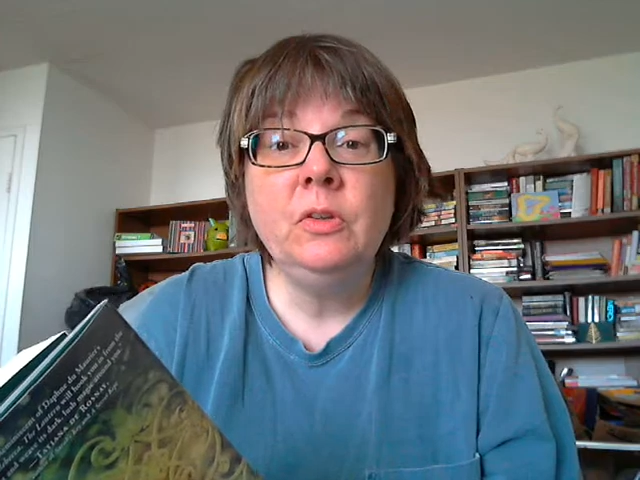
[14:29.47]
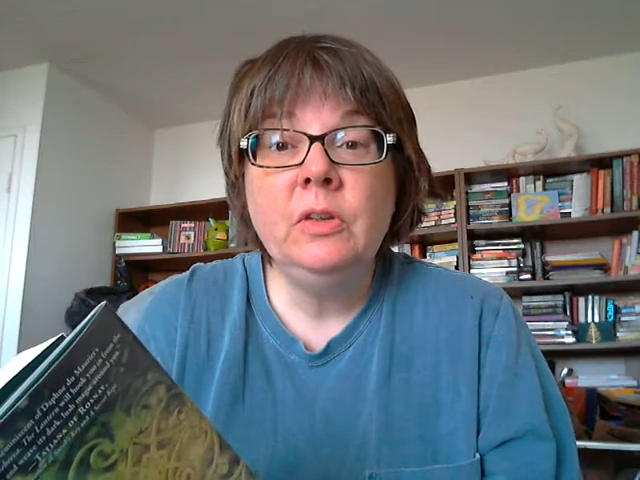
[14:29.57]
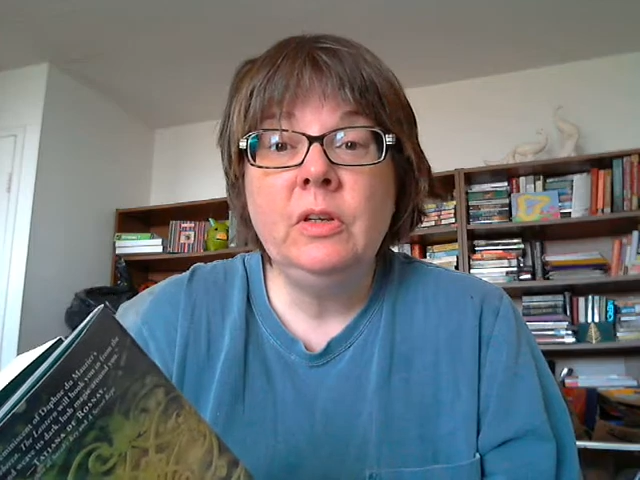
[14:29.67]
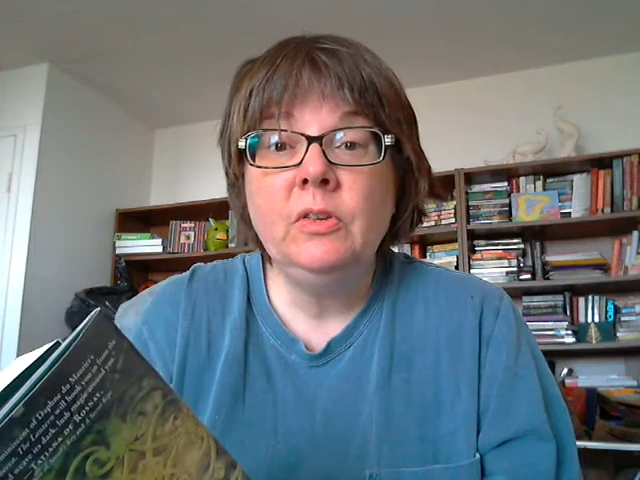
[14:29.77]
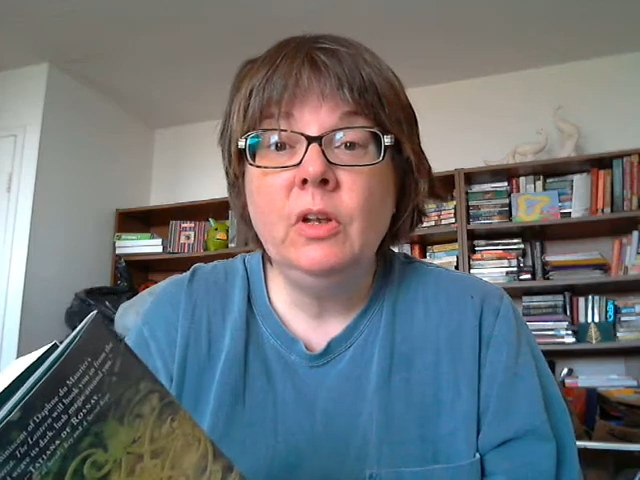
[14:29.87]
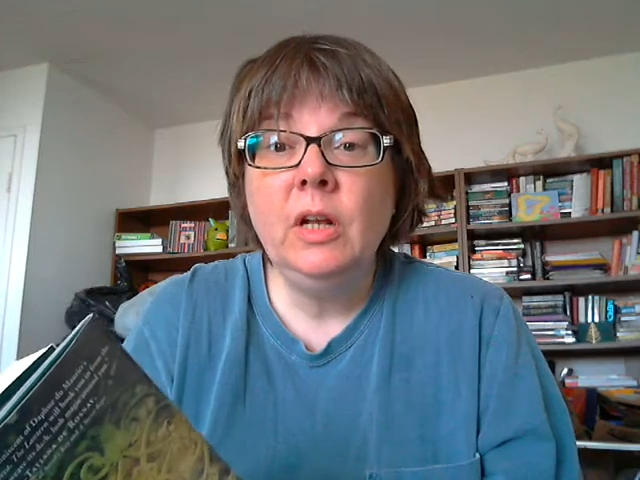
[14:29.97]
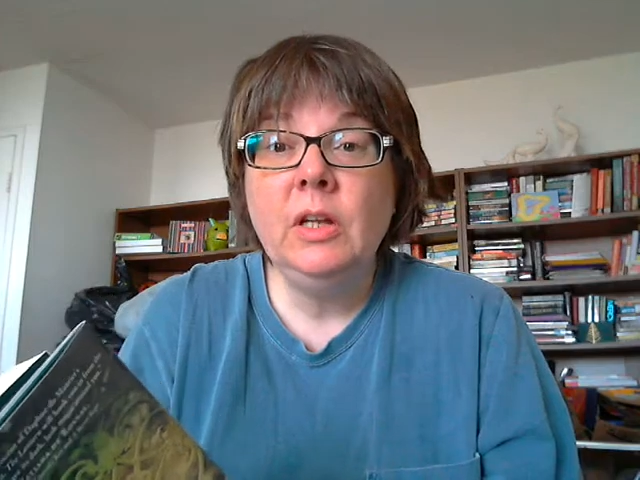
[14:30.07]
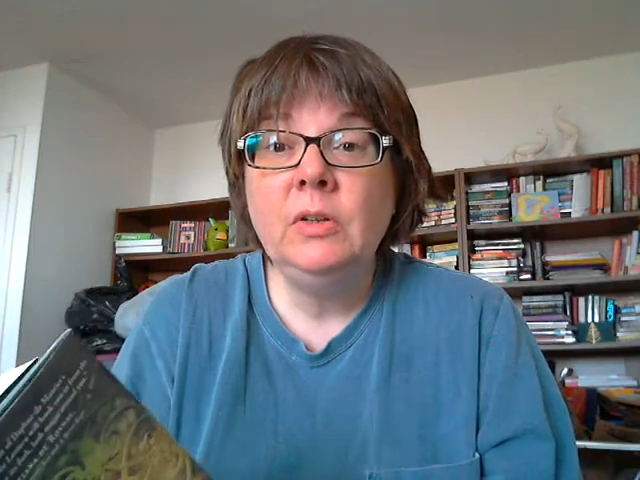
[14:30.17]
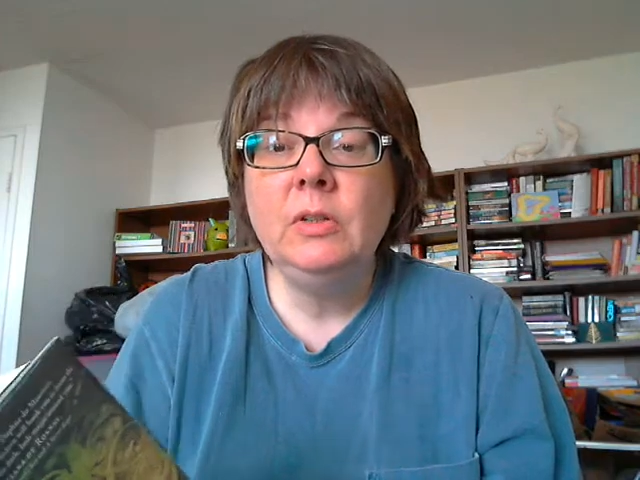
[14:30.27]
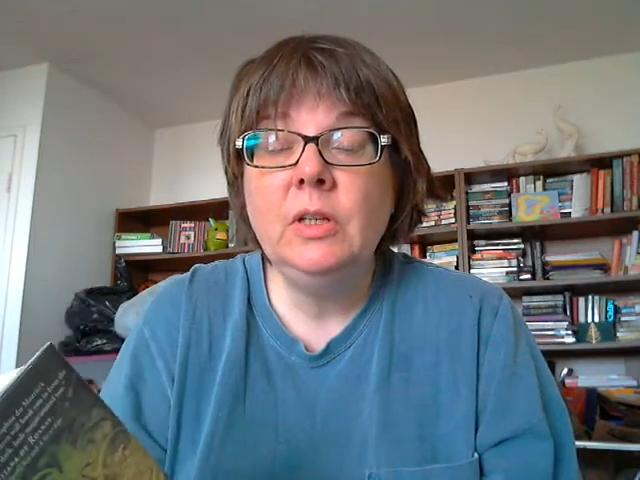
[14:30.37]

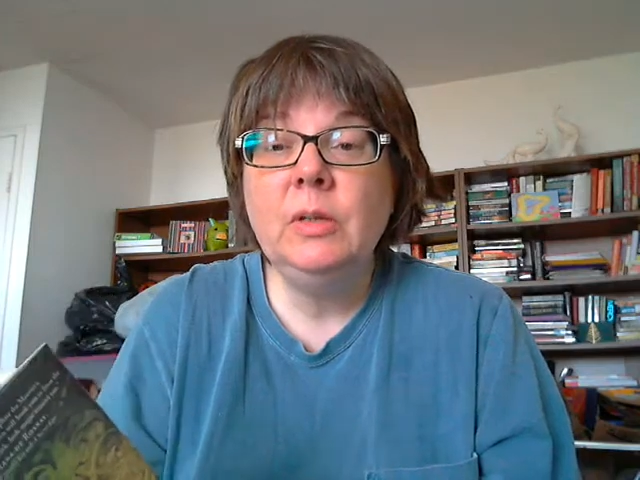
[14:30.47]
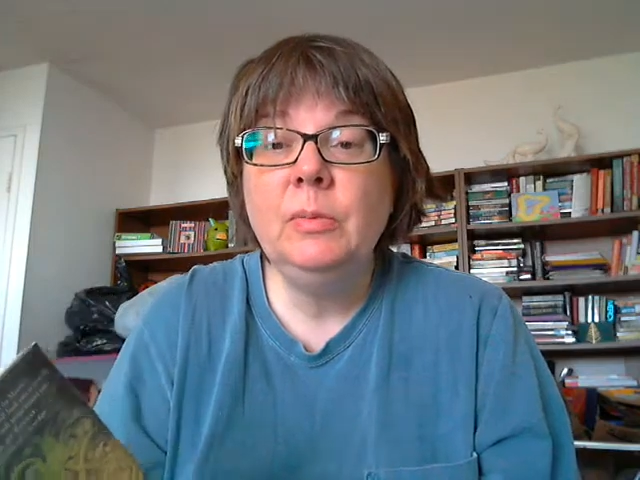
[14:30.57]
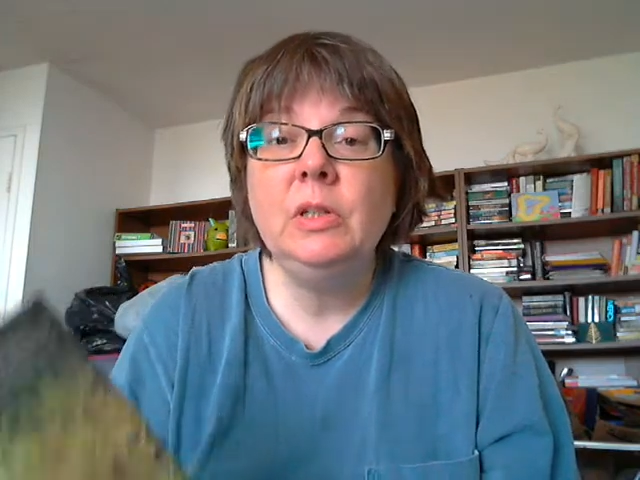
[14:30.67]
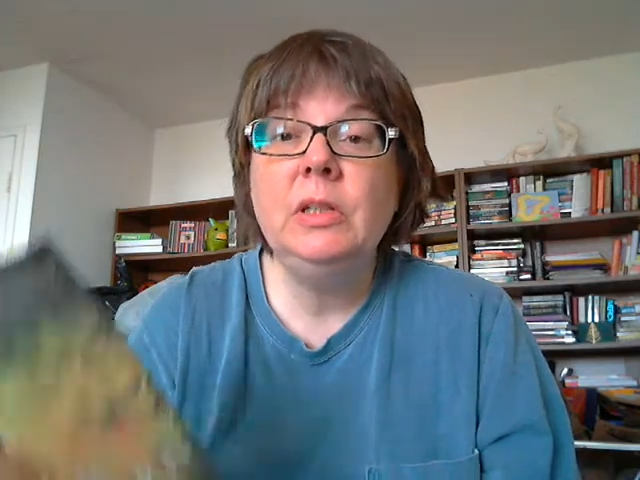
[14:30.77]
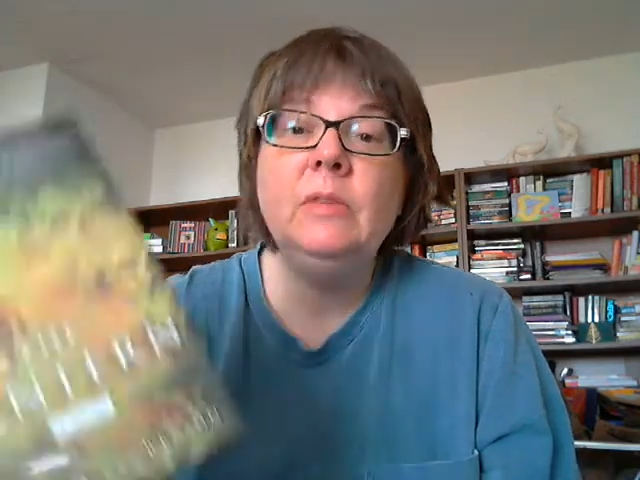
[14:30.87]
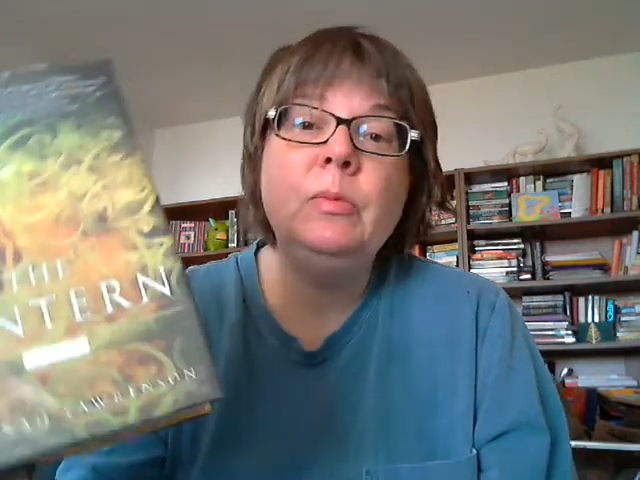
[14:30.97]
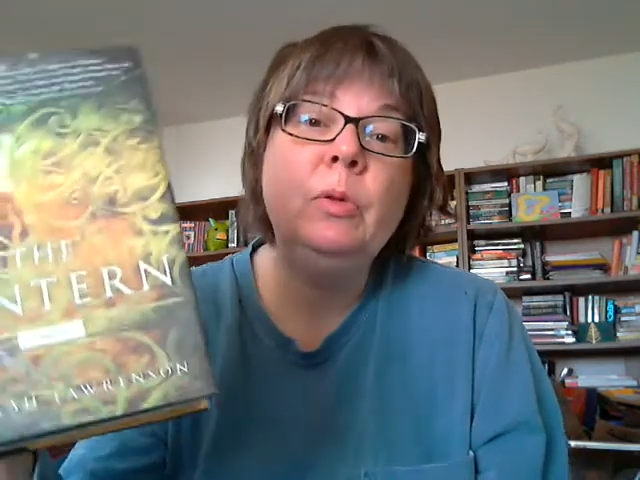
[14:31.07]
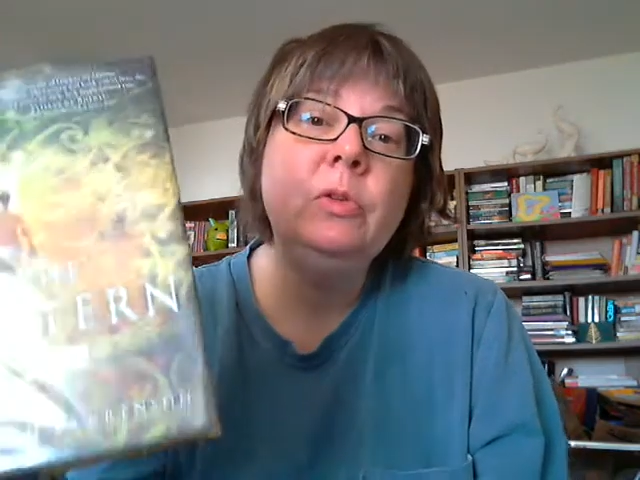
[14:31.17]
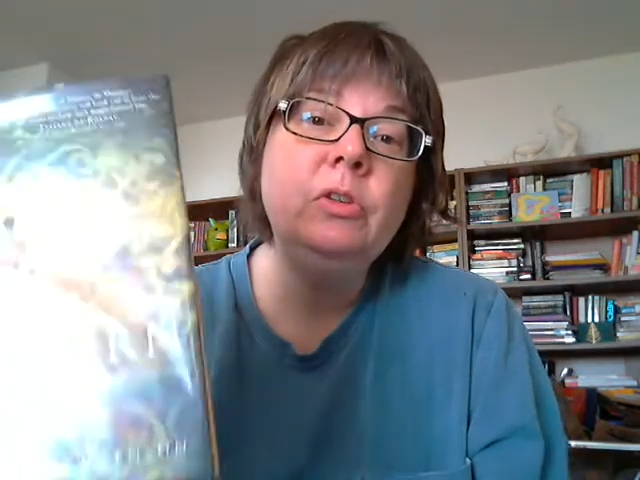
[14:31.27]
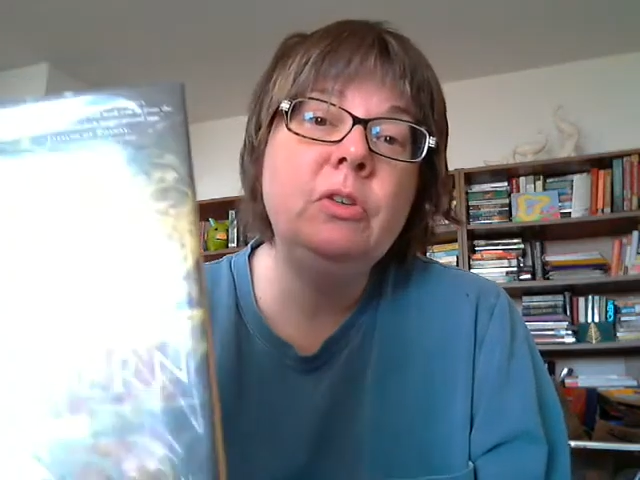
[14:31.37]
entirely
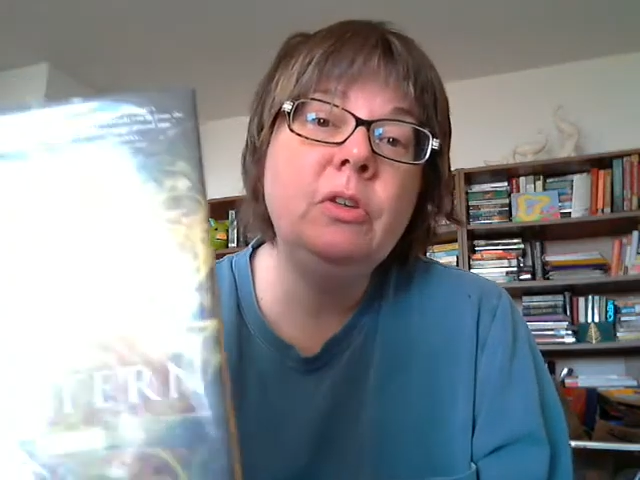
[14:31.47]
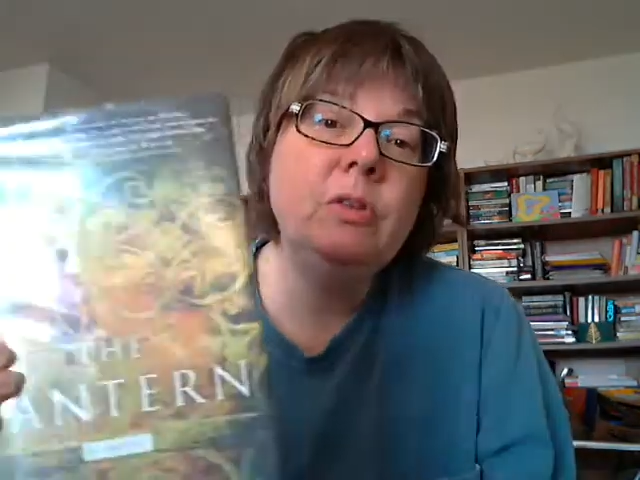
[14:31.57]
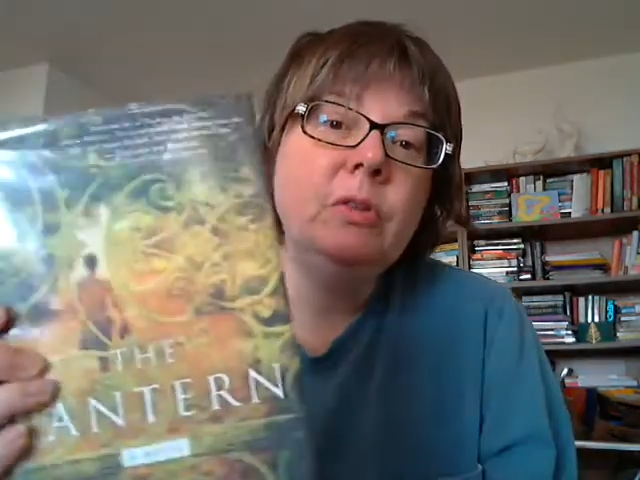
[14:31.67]
believable. She does a